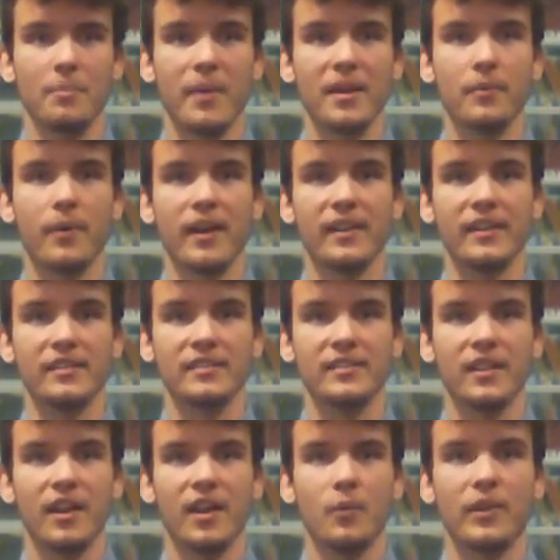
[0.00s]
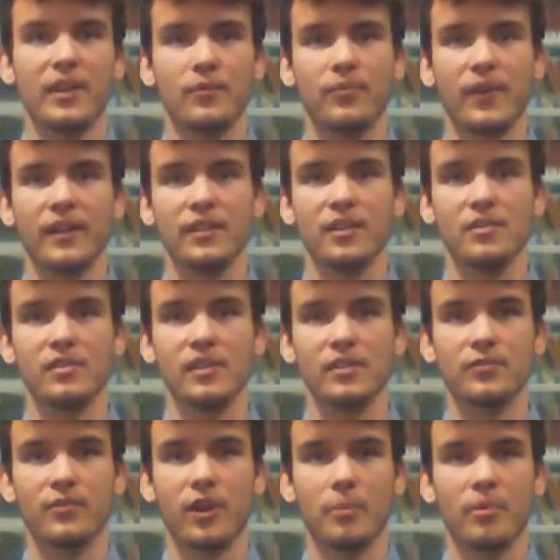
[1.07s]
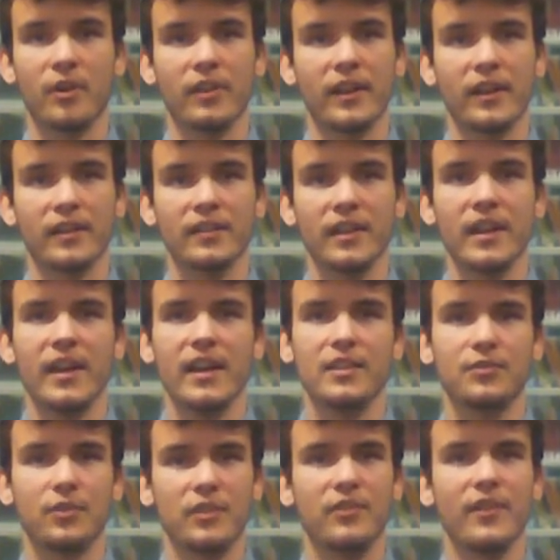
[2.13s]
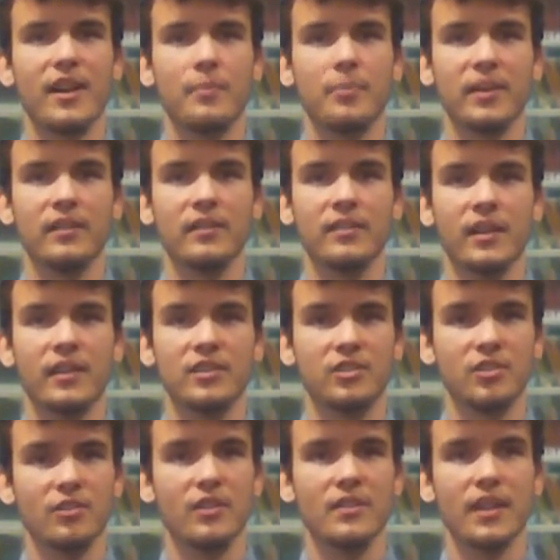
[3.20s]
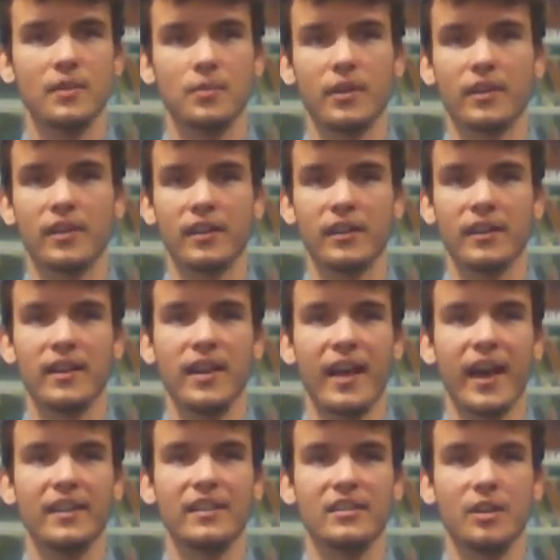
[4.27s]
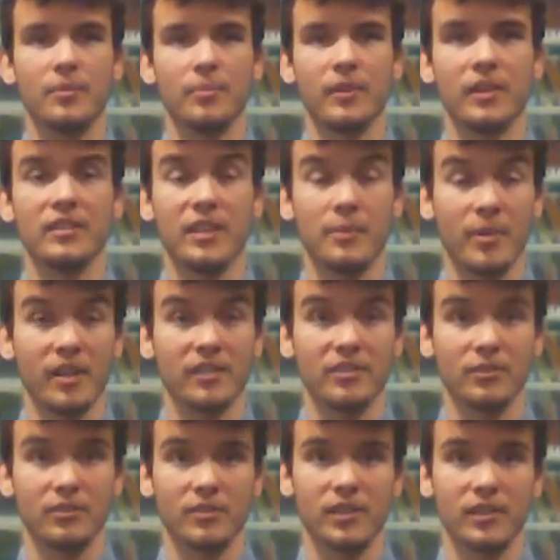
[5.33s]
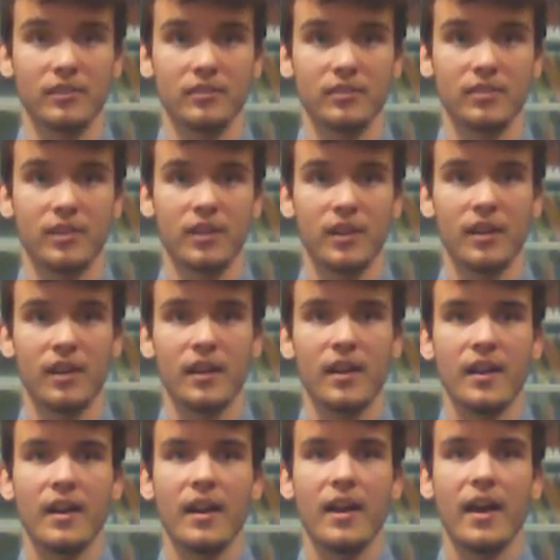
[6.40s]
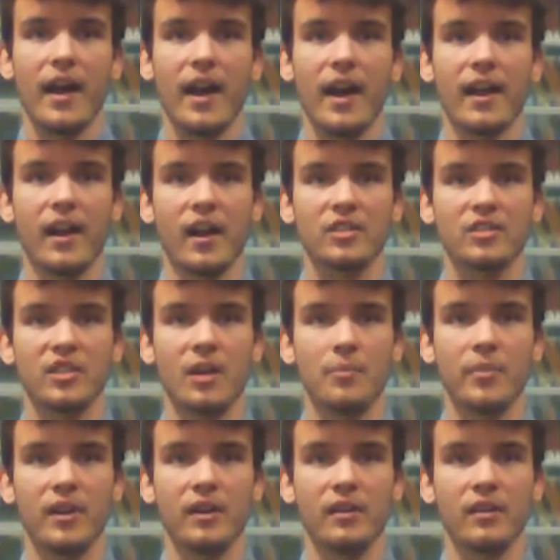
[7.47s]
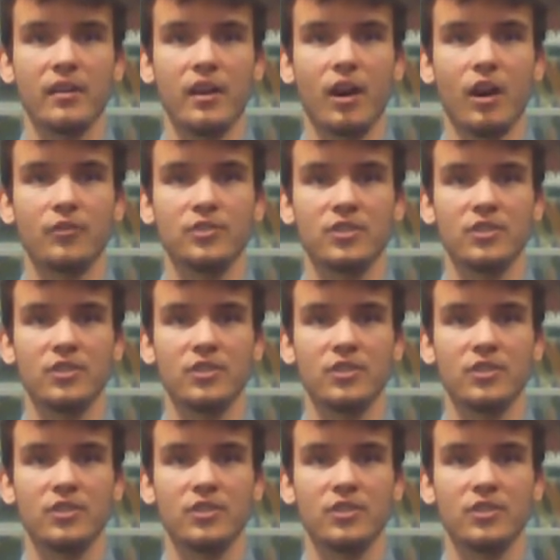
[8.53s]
ways we can find users for our product is through developing student networking and interpersonal skills. A large number of